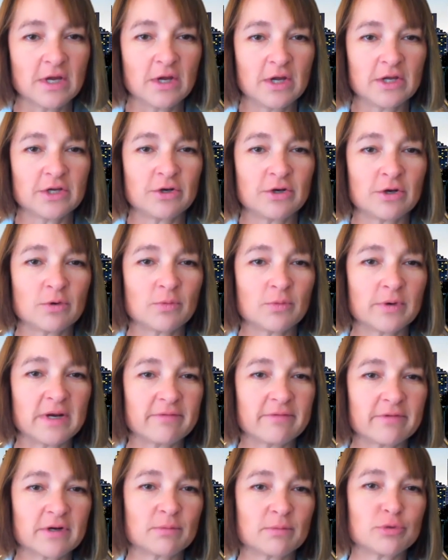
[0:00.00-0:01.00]
we're never
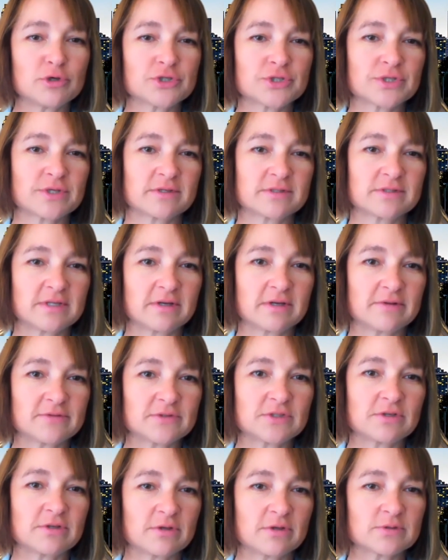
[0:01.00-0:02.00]
going to push ourselves
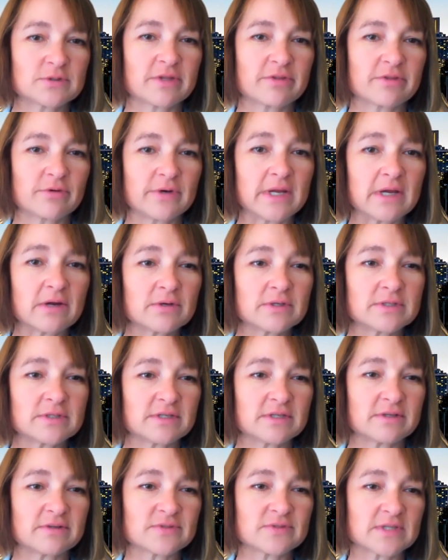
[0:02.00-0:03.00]
to those other
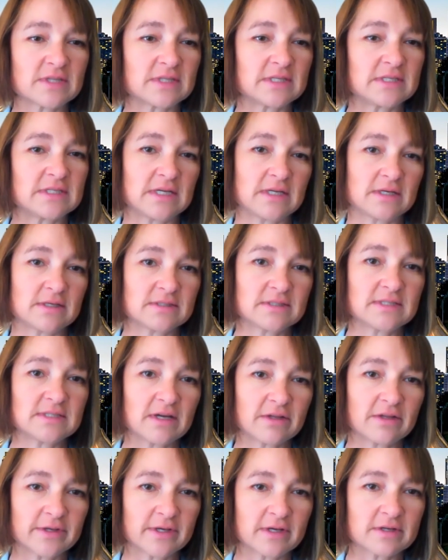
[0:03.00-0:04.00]
narratives that the data is
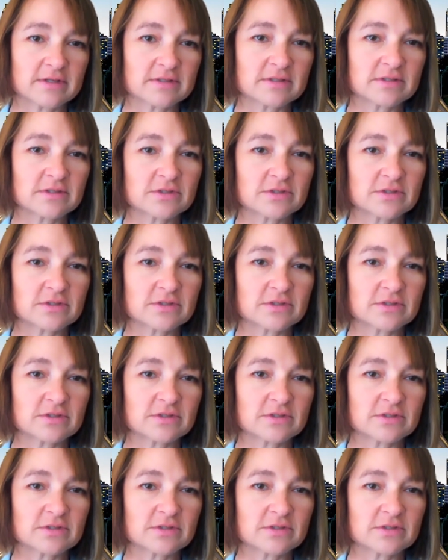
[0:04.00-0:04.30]
telling us.